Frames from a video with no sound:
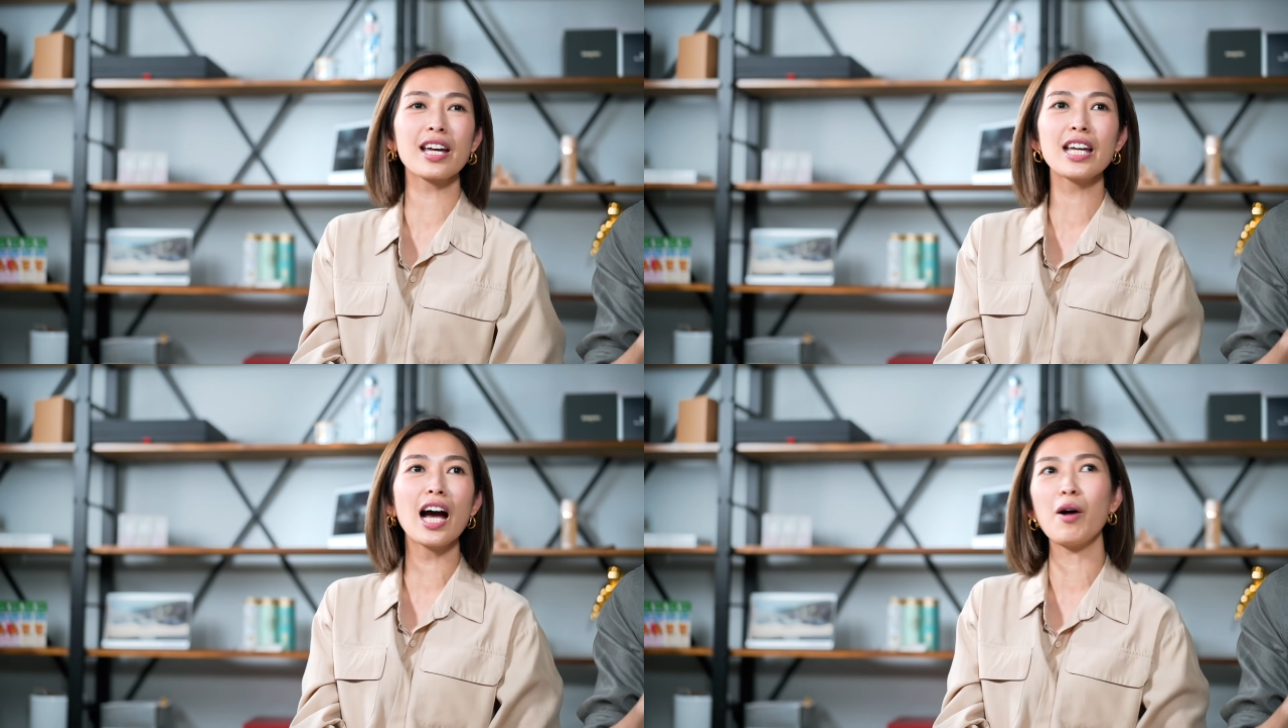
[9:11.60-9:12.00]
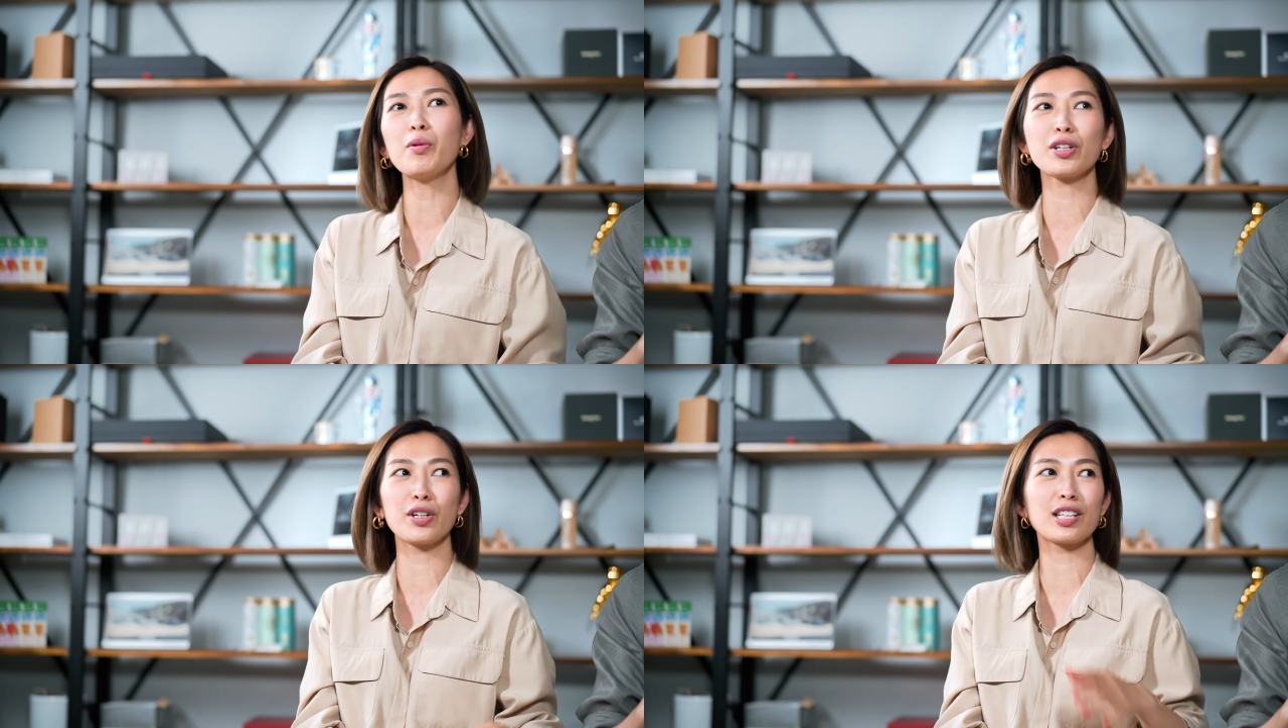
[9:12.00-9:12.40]
say, yeah, I
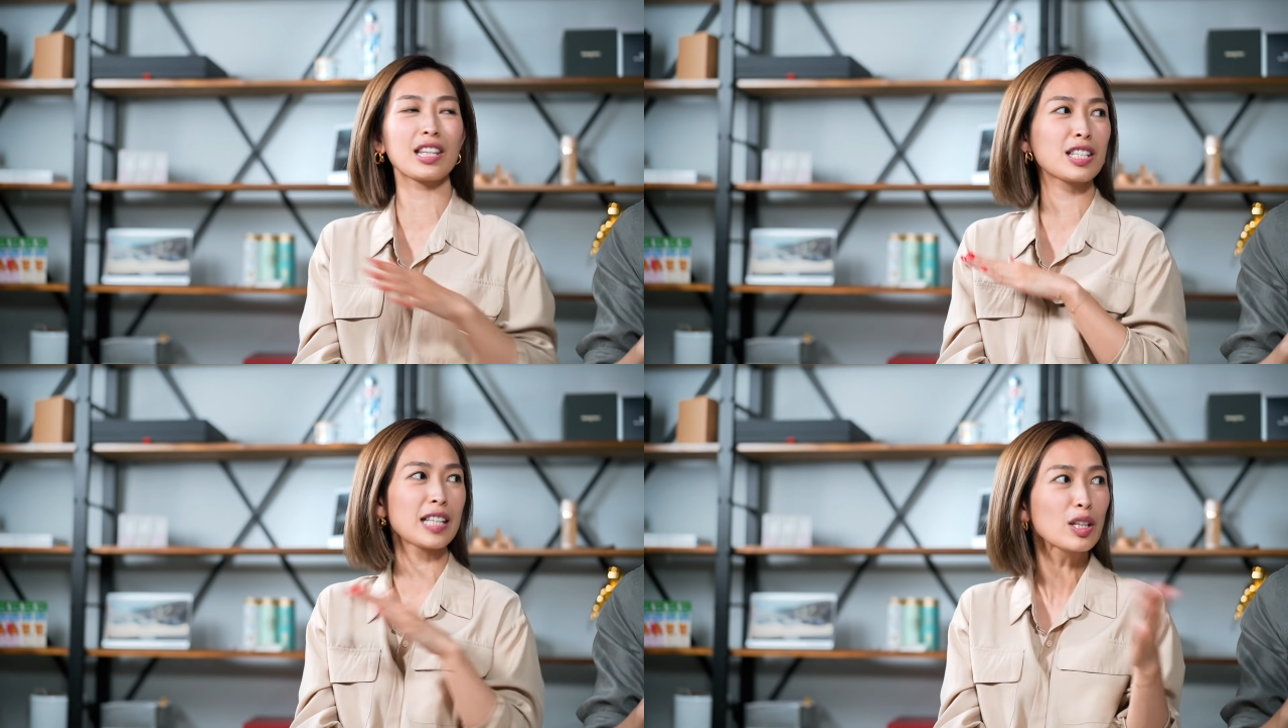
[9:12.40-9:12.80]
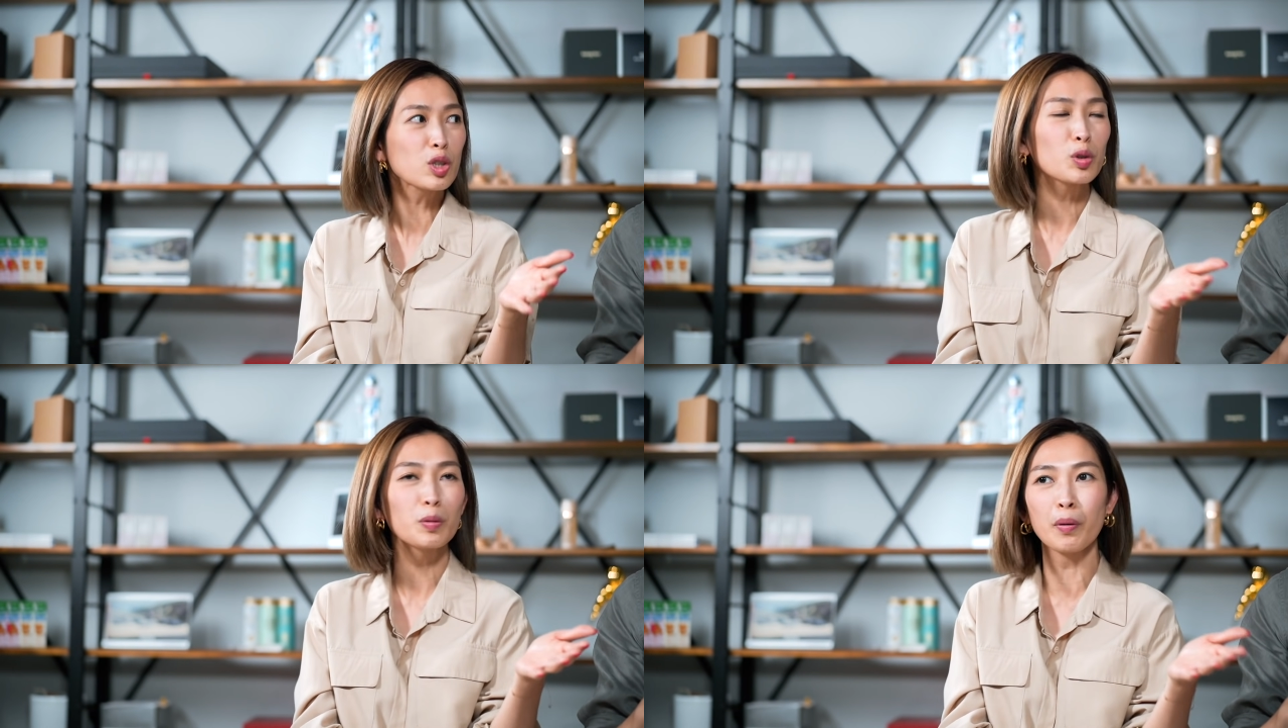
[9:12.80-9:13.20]
want to go to the
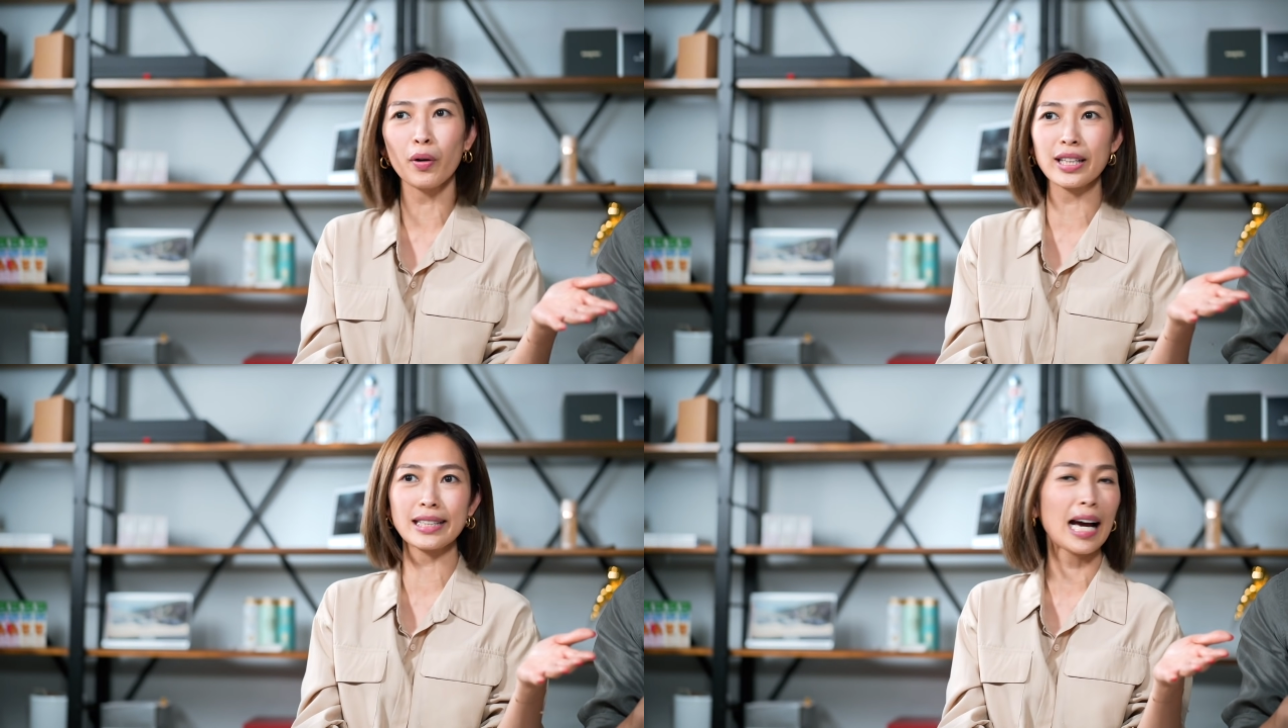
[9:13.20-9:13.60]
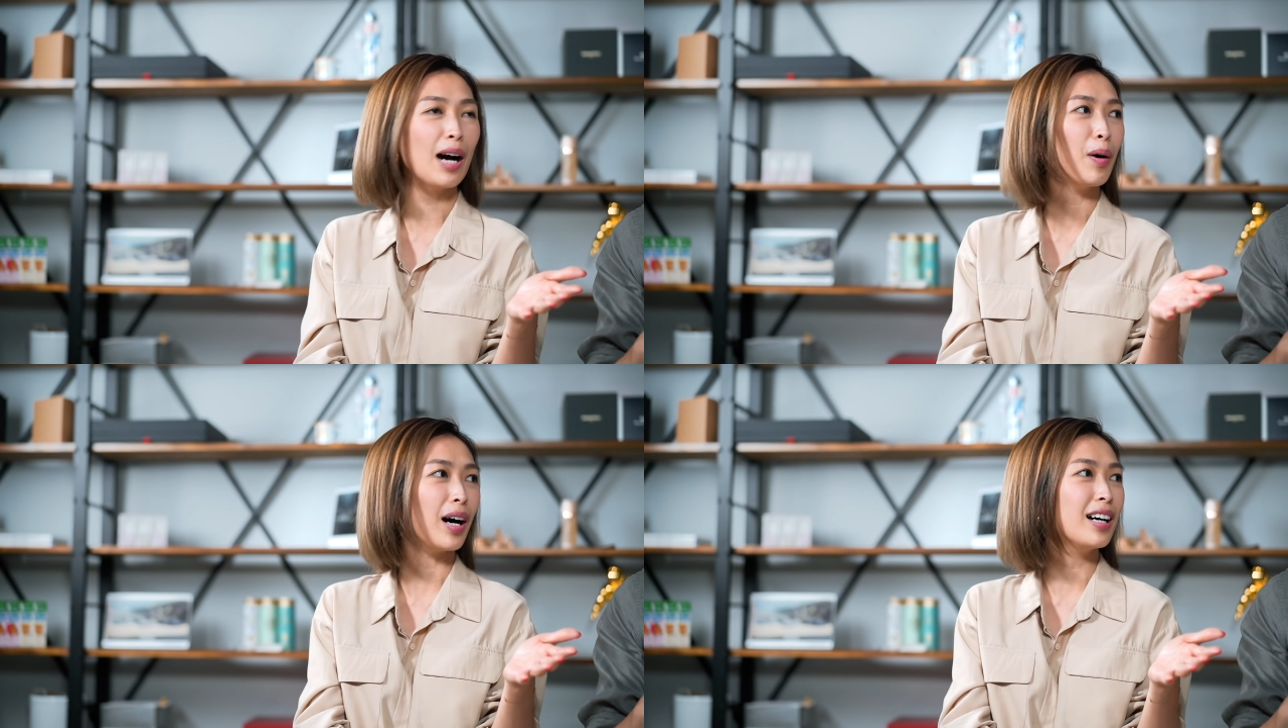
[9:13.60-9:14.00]
Central Point
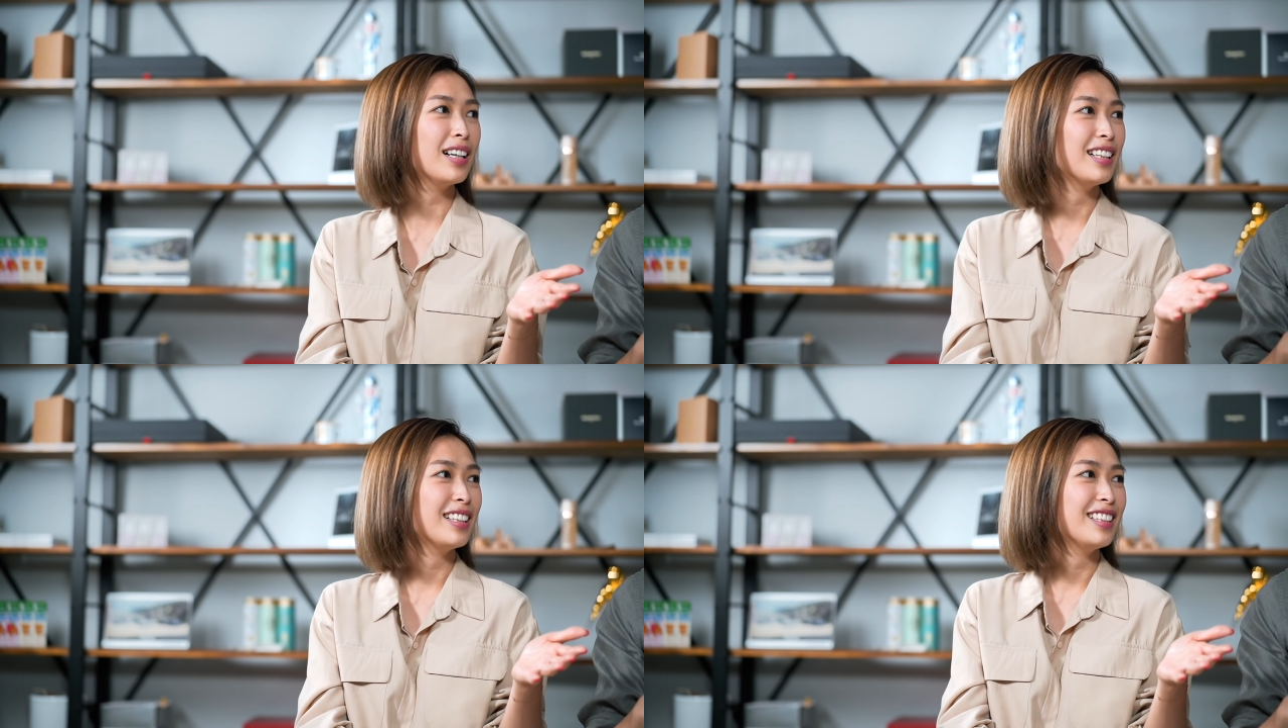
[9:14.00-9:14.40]
Tower.